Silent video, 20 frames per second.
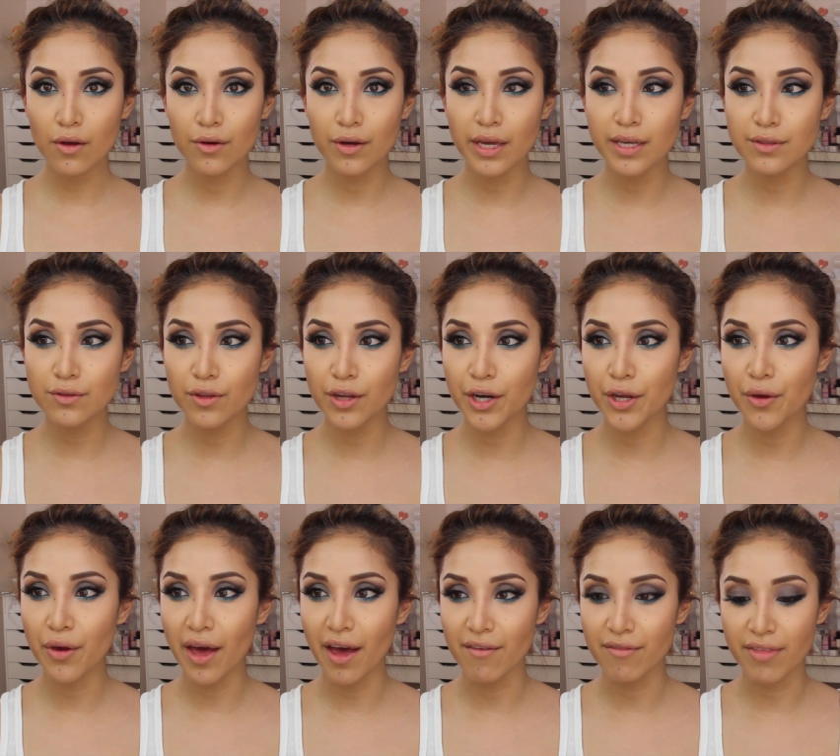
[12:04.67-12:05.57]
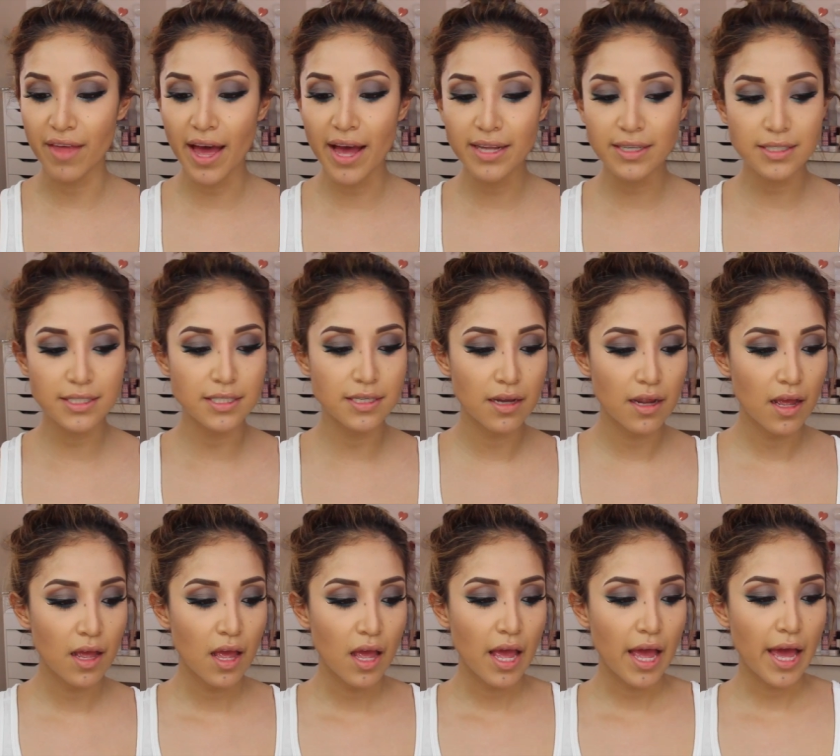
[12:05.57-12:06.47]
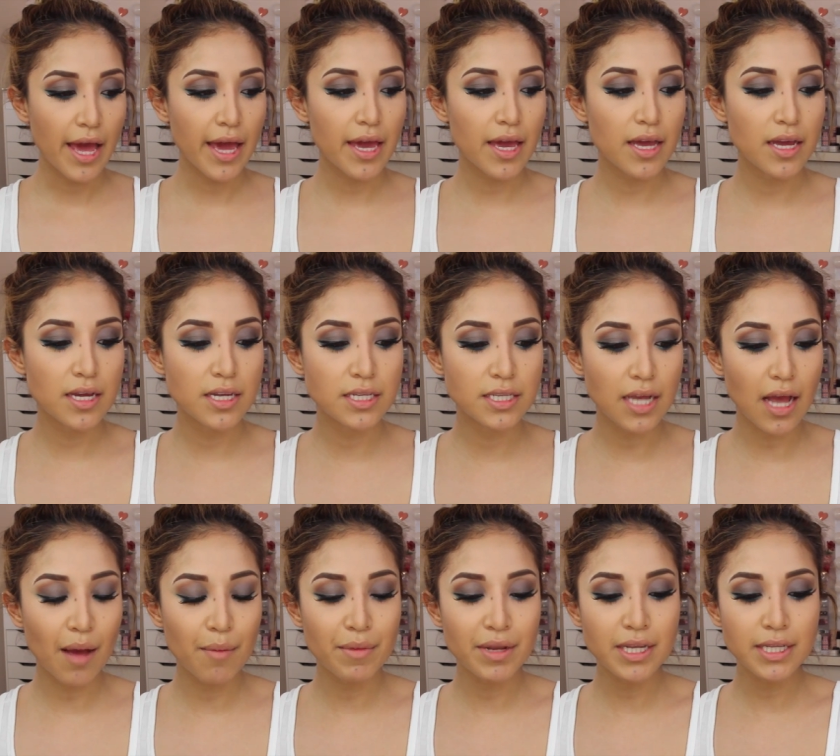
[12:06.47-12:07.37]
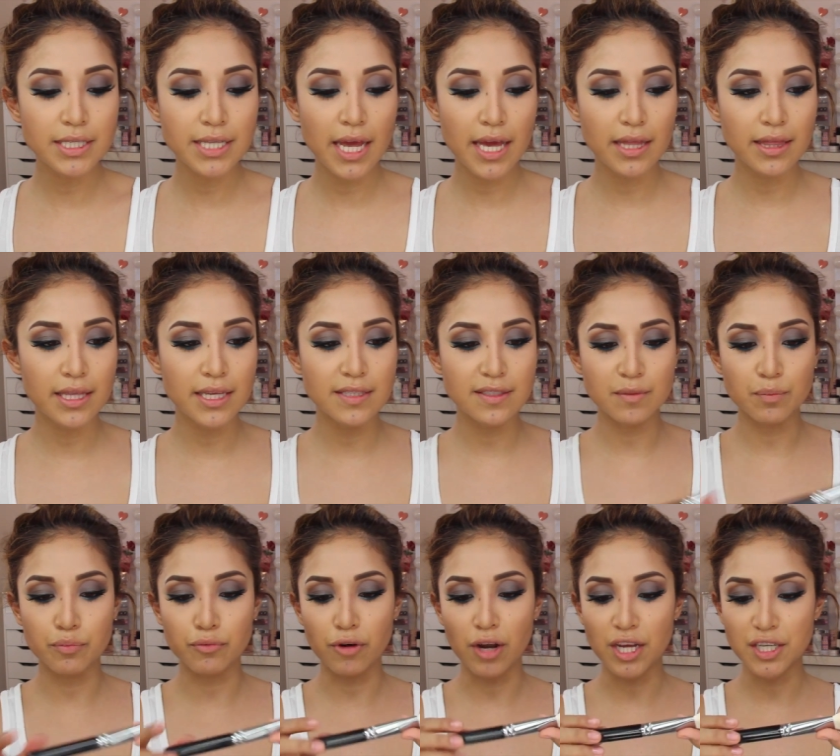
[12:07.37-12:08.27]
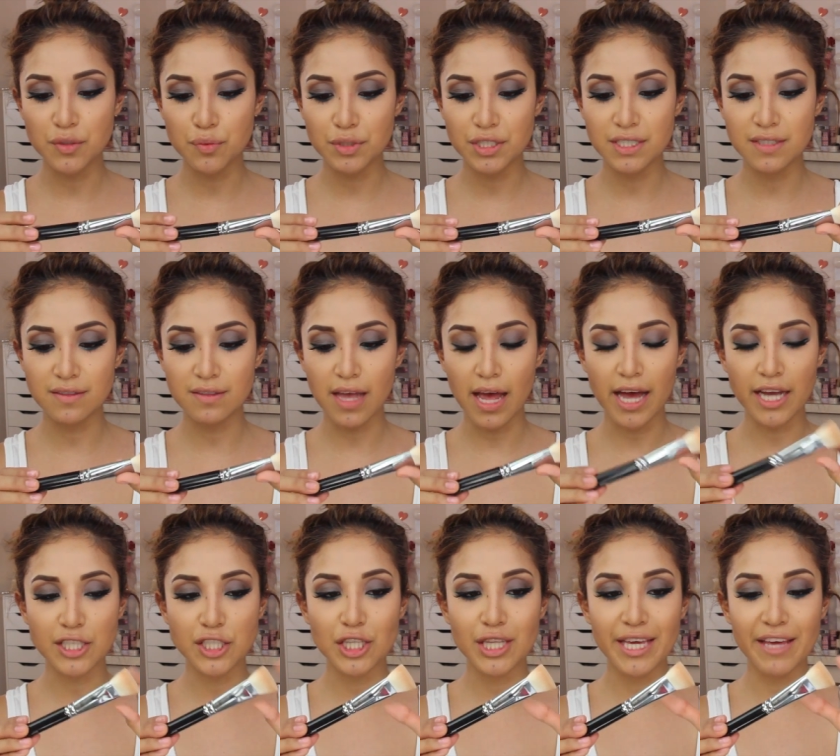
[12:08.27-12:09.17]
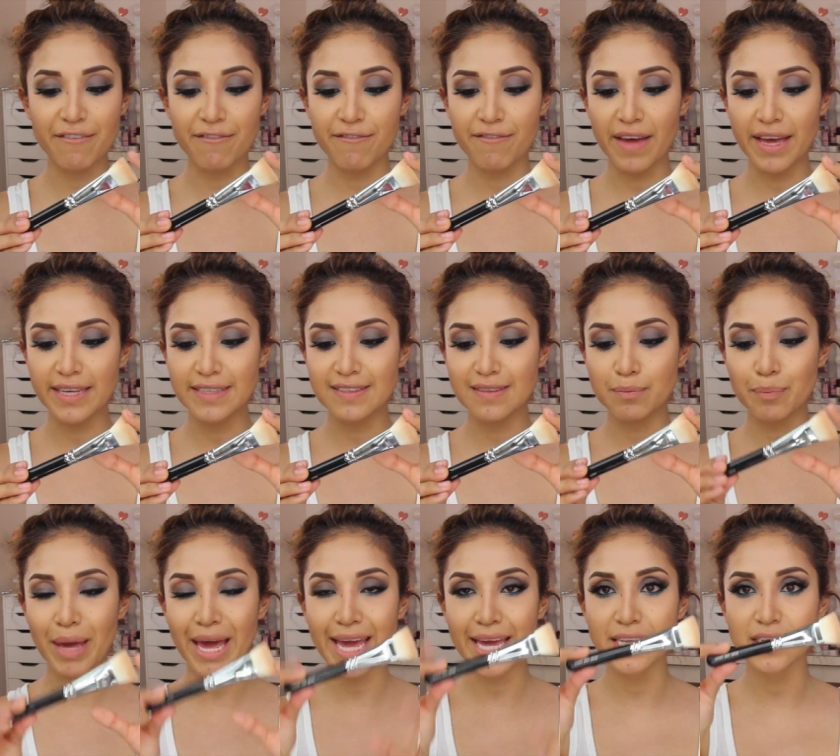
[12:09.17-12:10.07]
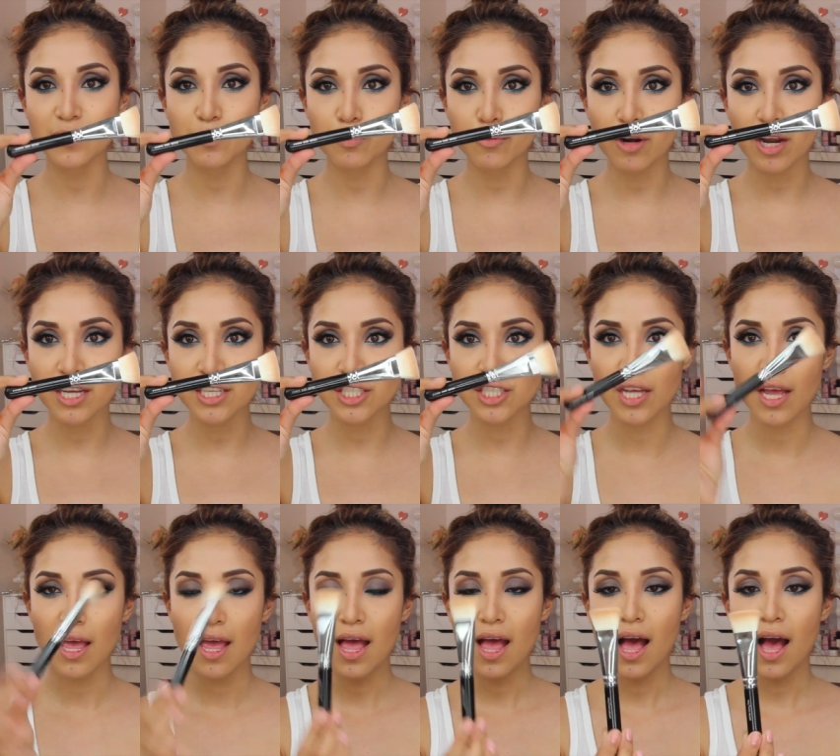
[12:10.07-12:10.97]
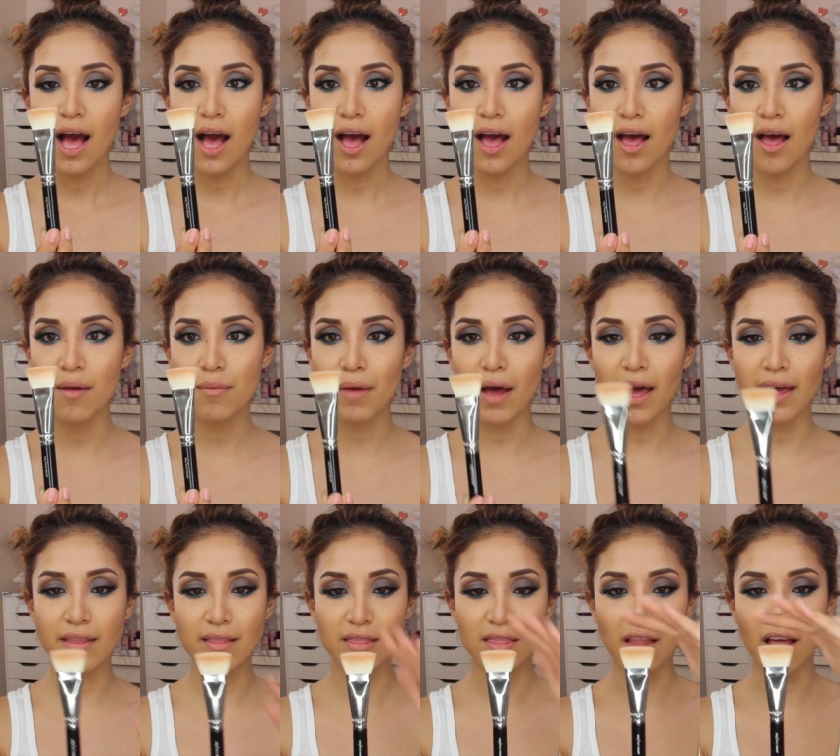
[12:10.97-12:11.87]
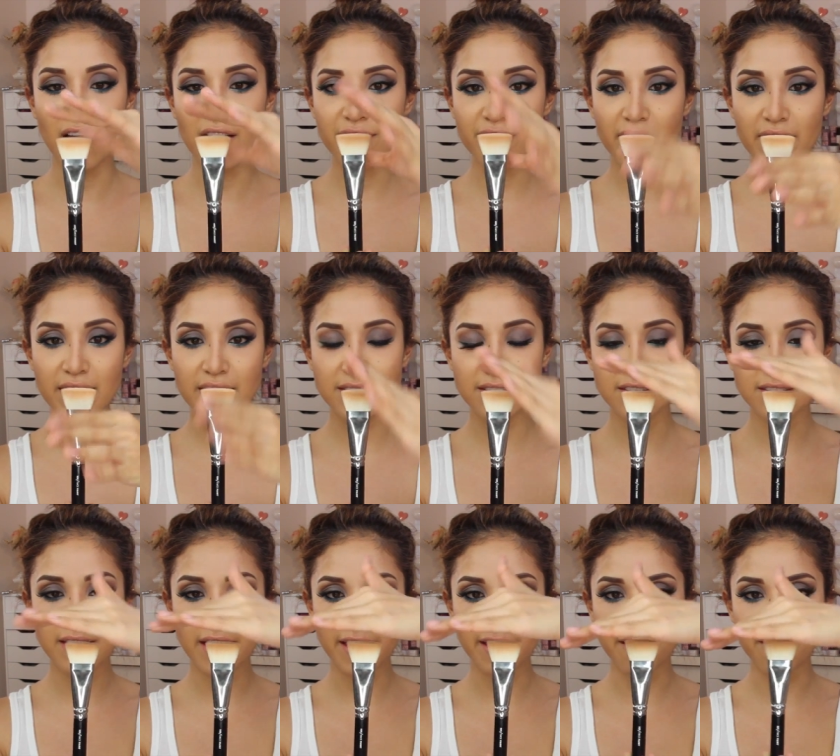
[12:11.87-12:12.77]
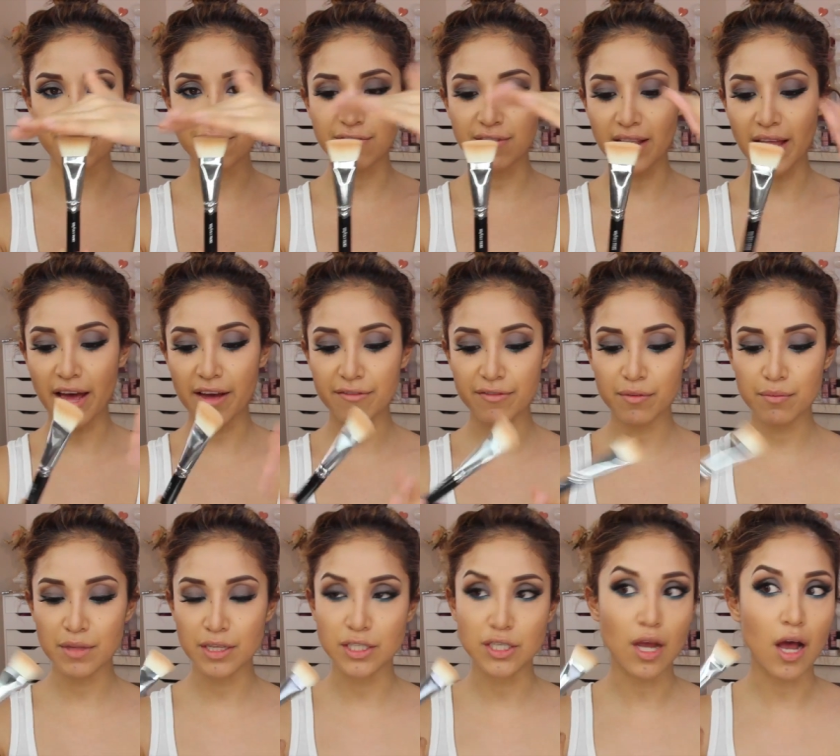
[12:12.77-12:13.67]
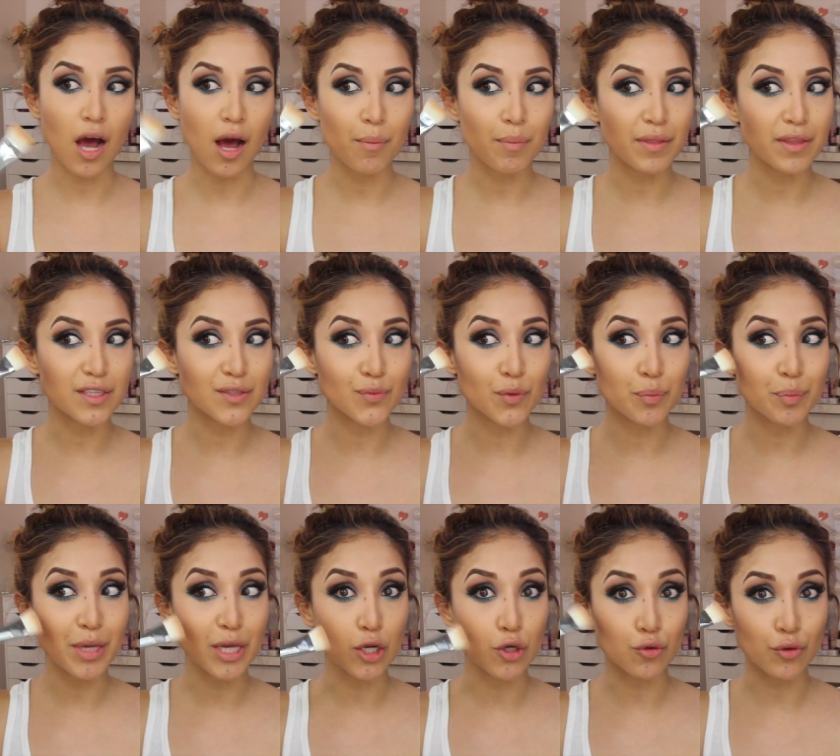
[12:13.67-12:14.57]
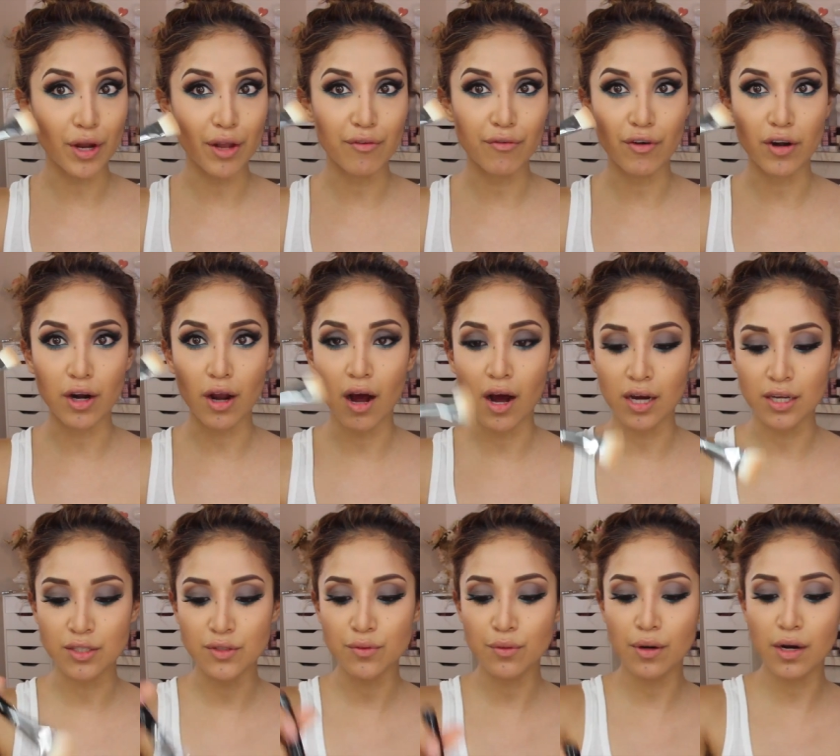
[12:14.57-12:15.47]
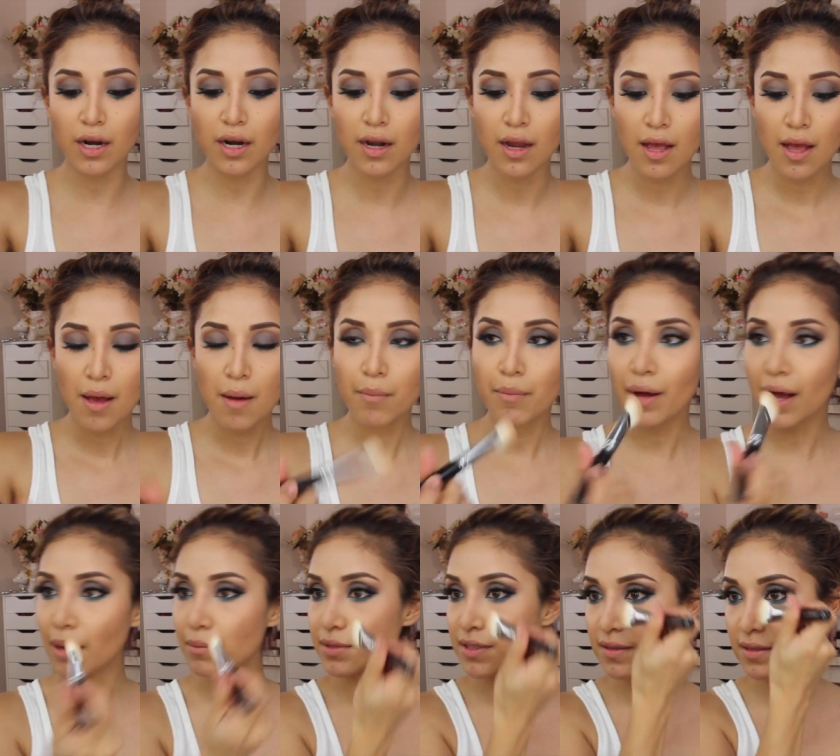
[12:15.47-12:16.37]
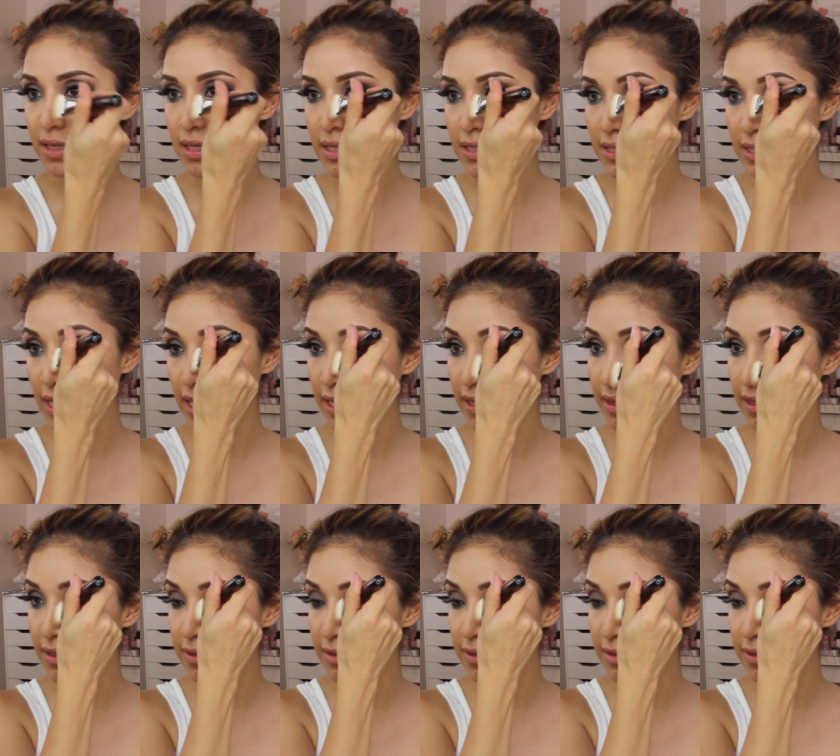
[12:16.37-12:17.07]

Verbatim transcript: Okay, so there you have that. And I'm going to take this brush, which is actually a face paint brush. Um, I love that it's like flat from the top and this would be great for contour, but I'm just going to take